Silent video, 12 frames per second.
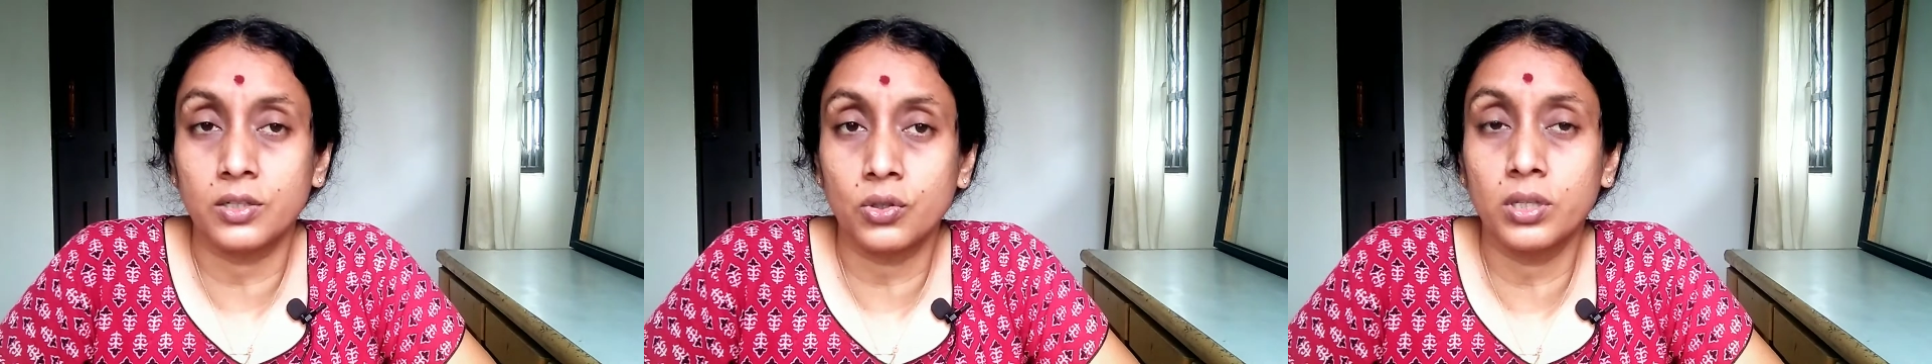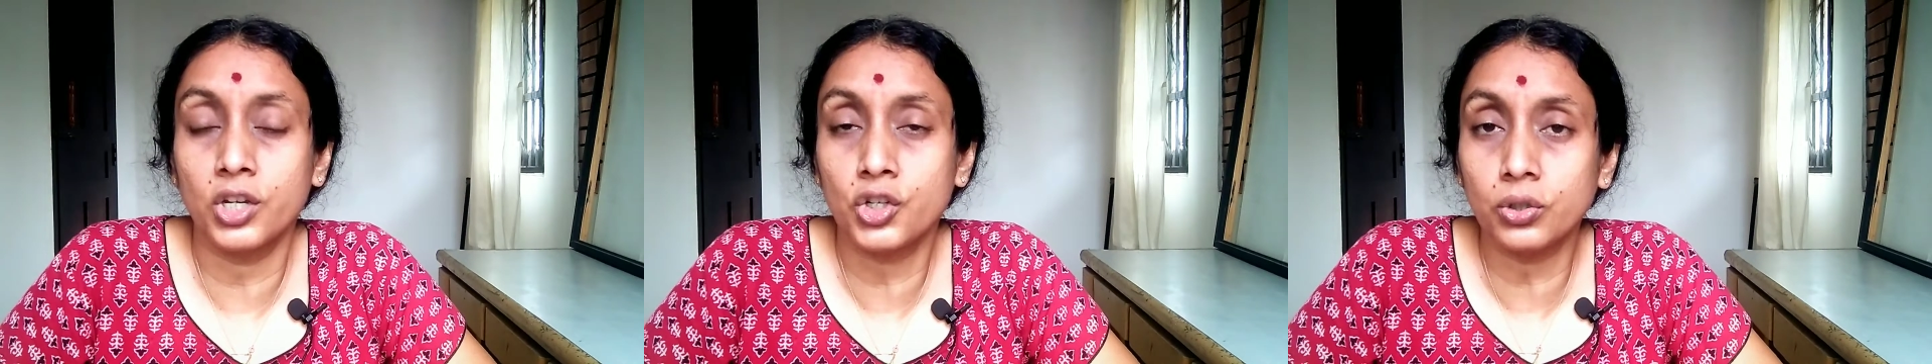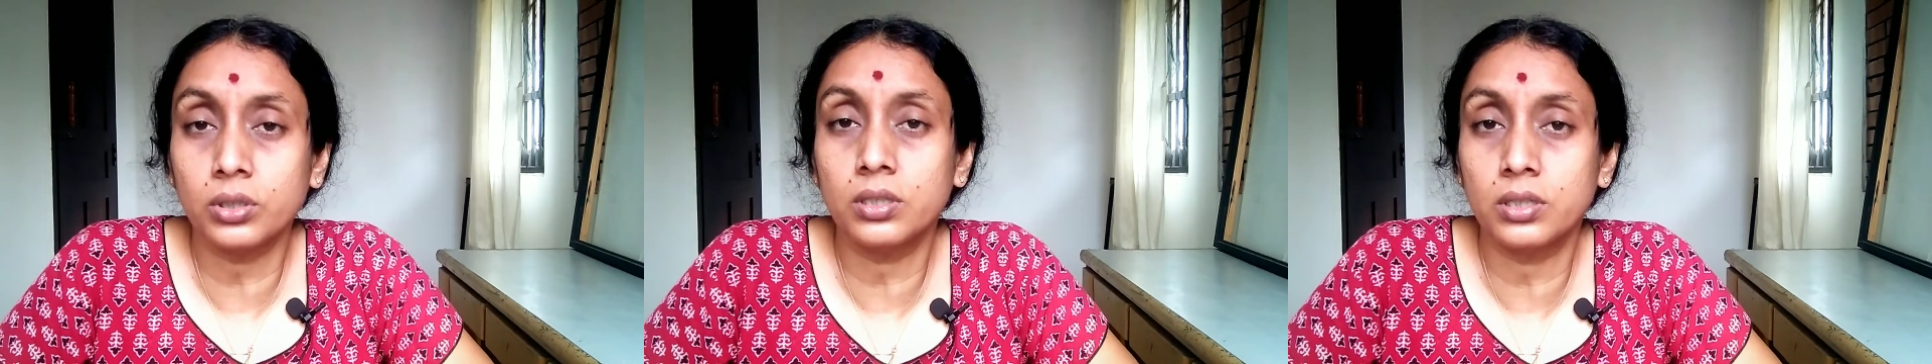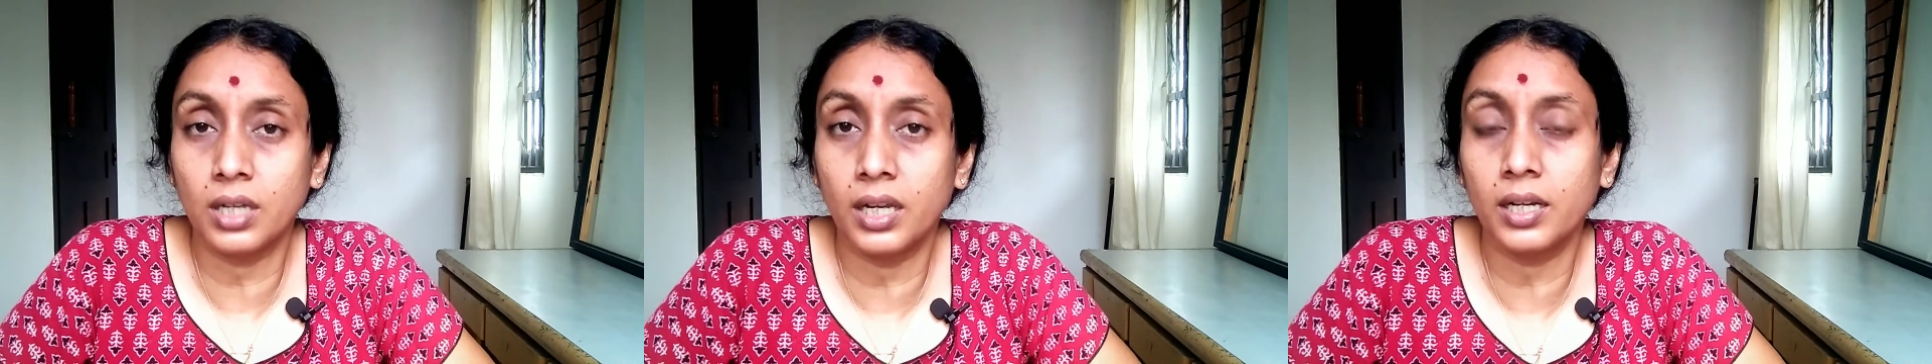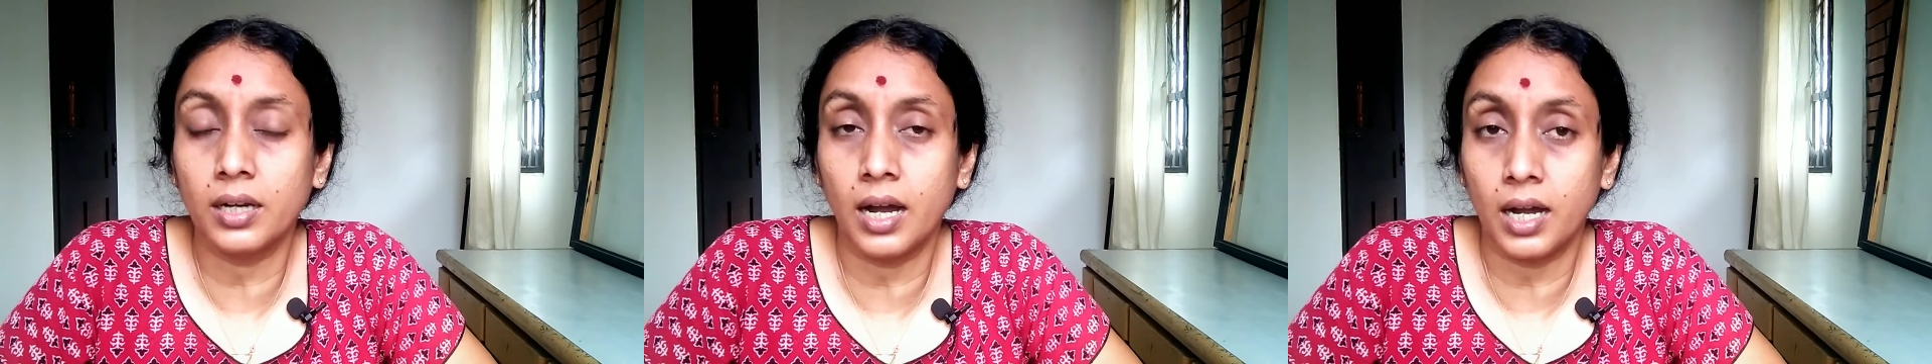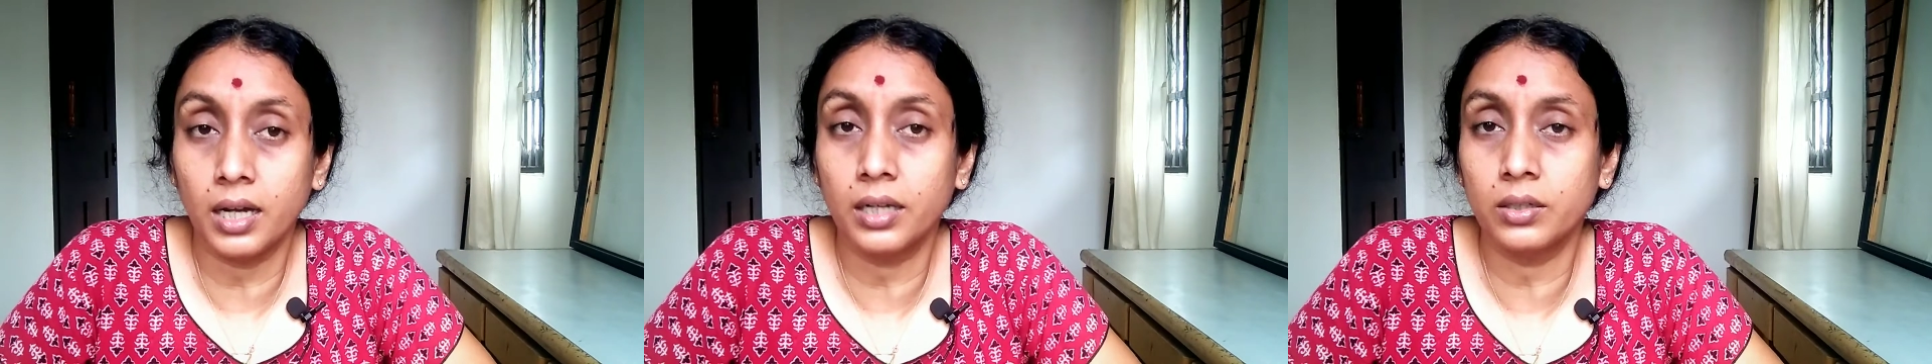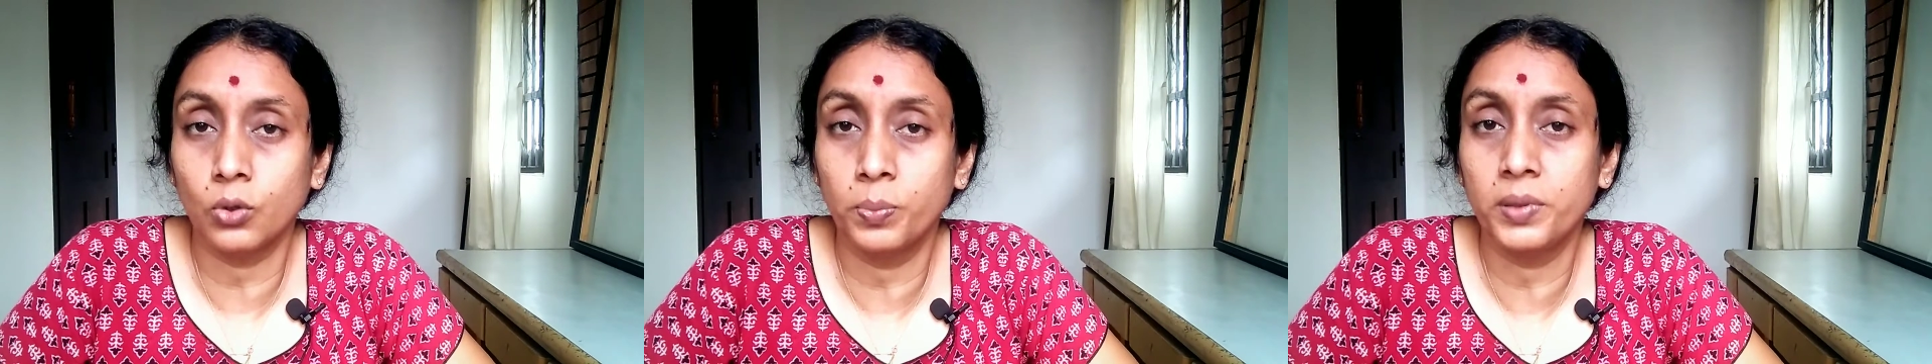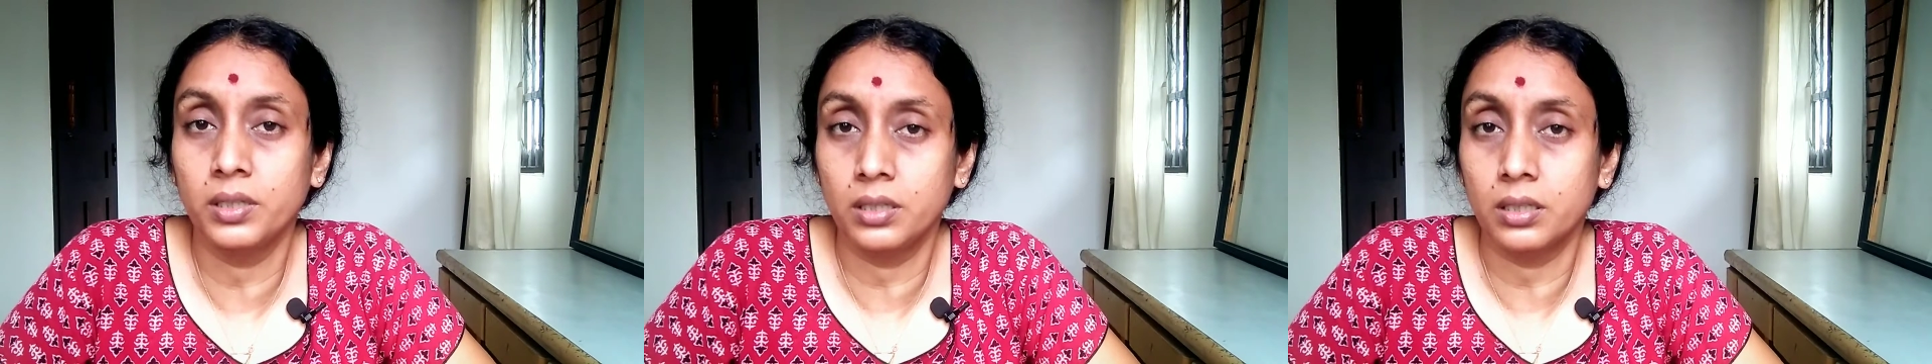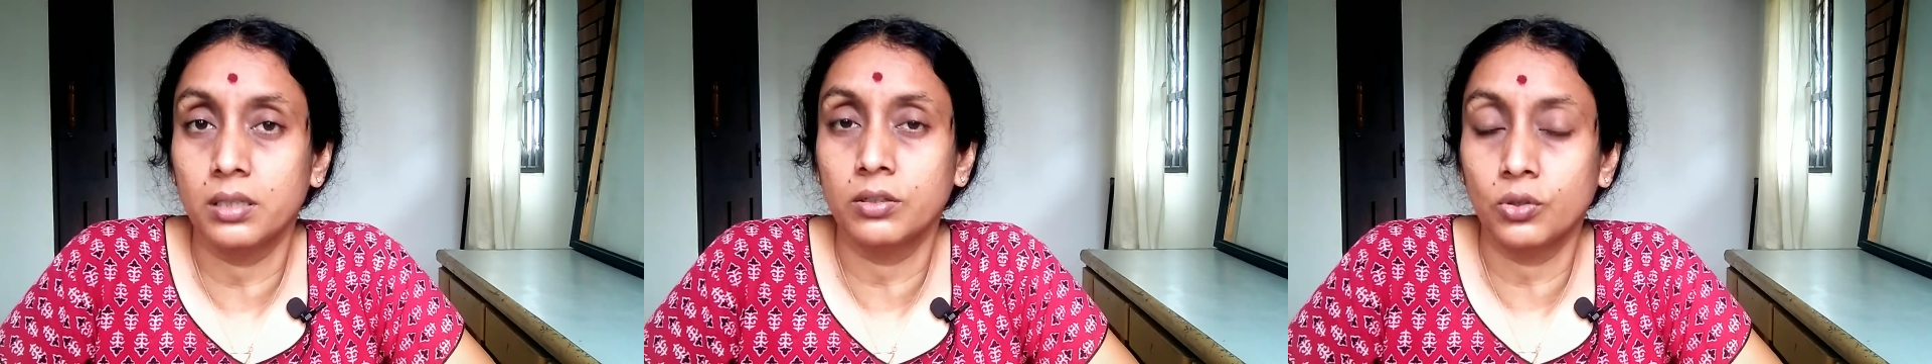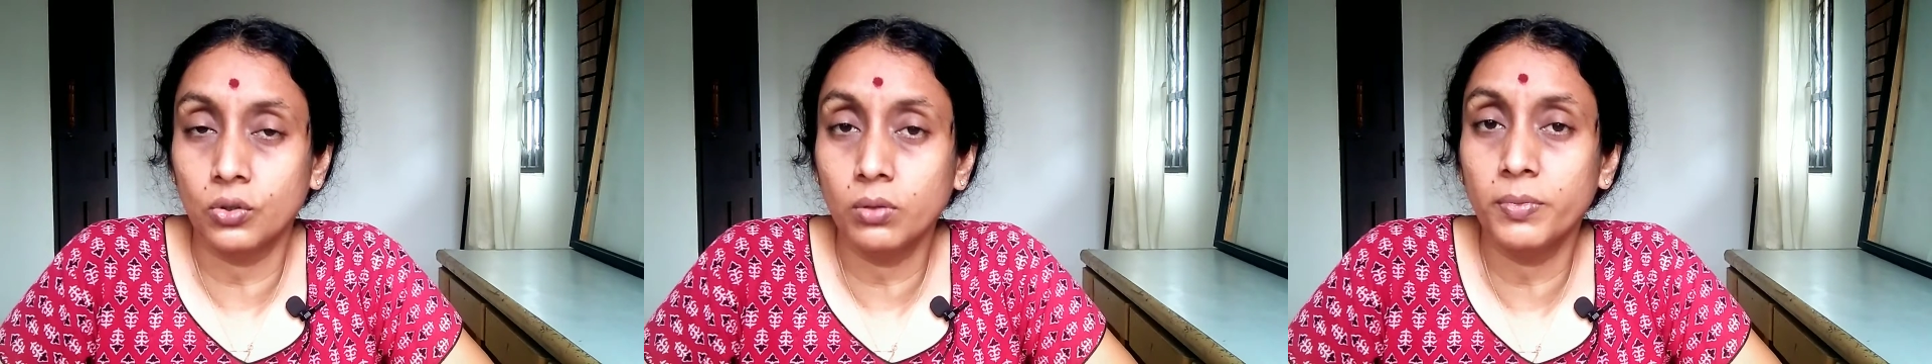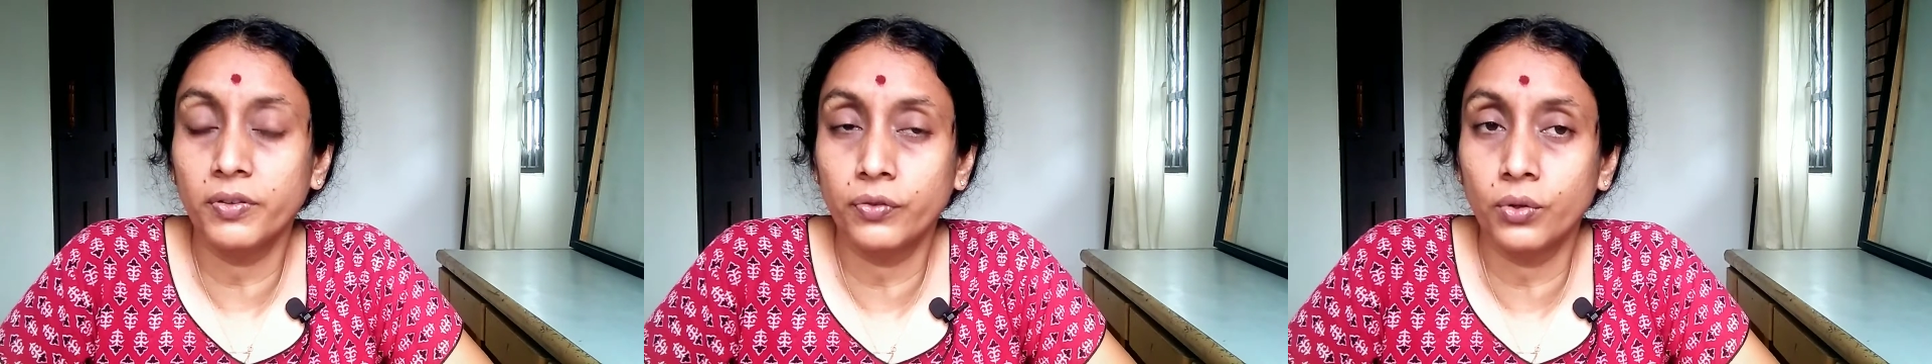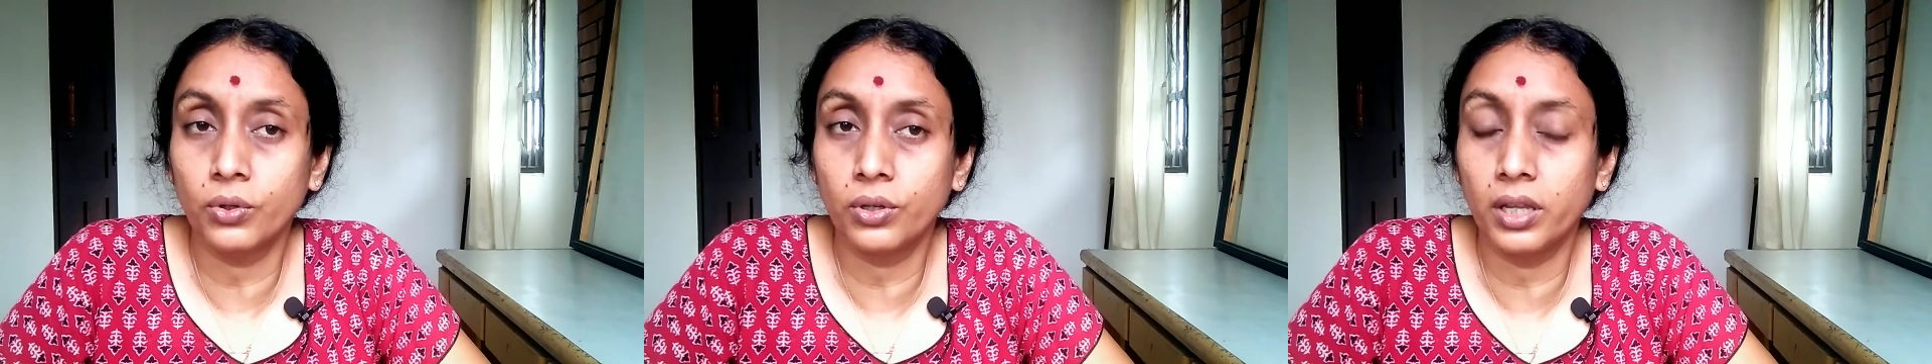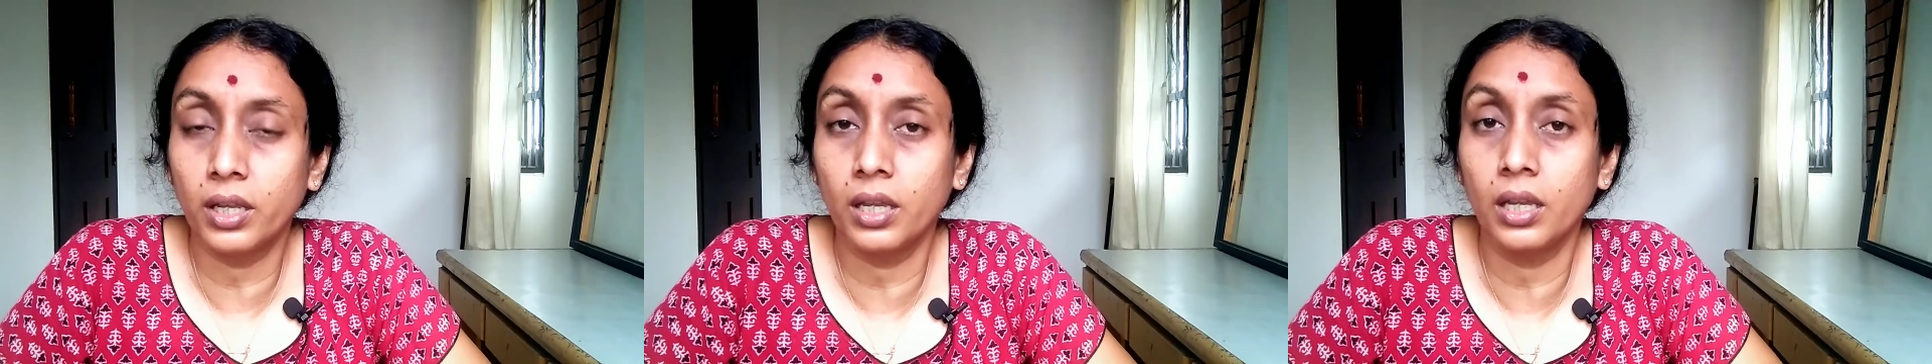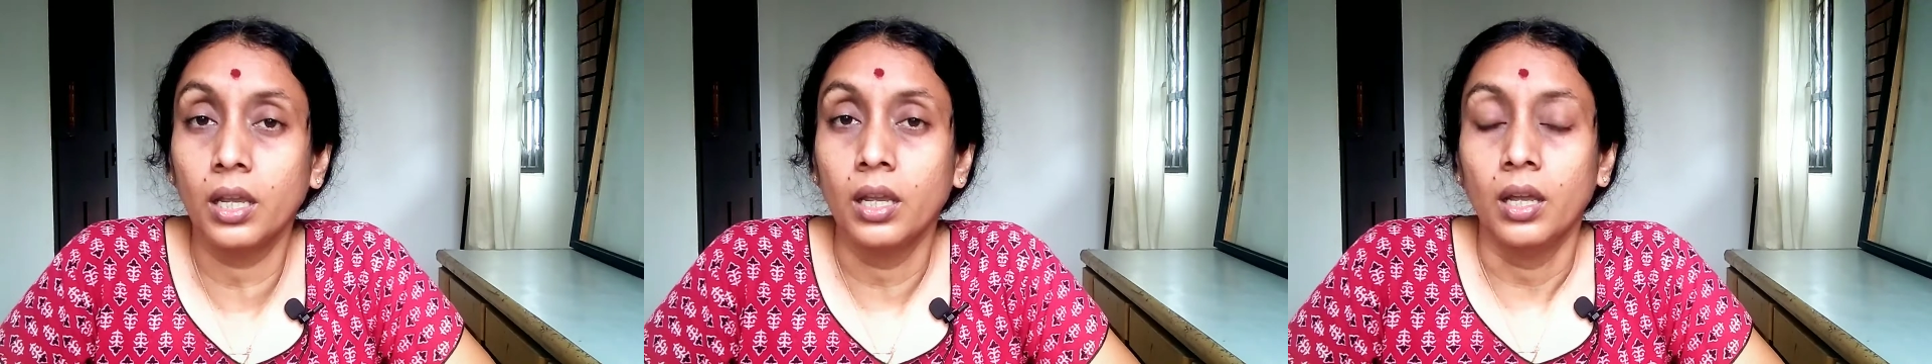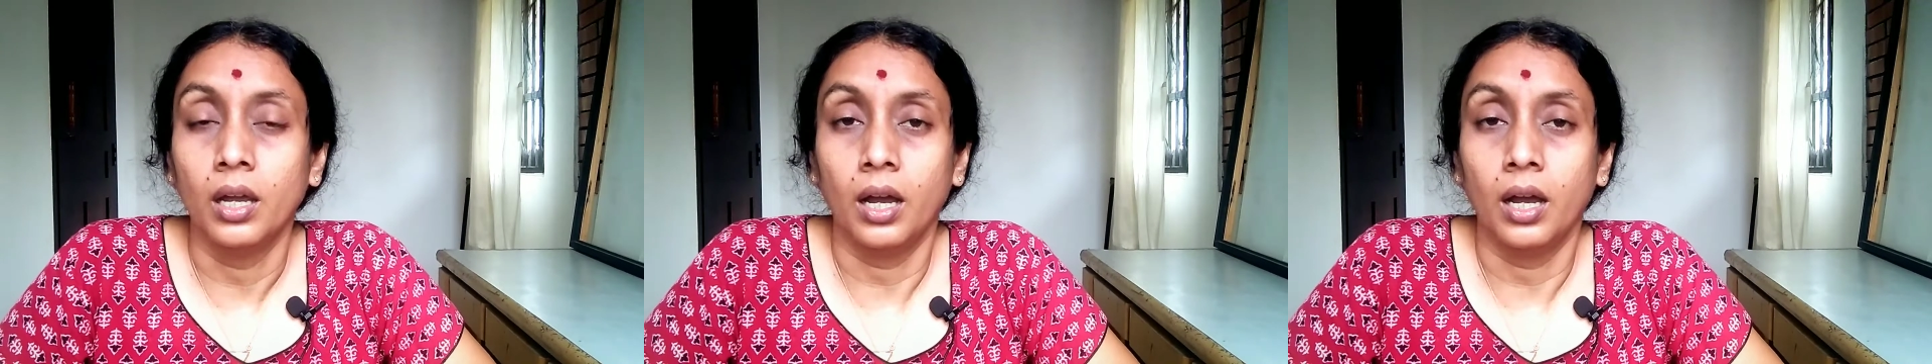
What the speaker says: So they should take our opinion, you know, before they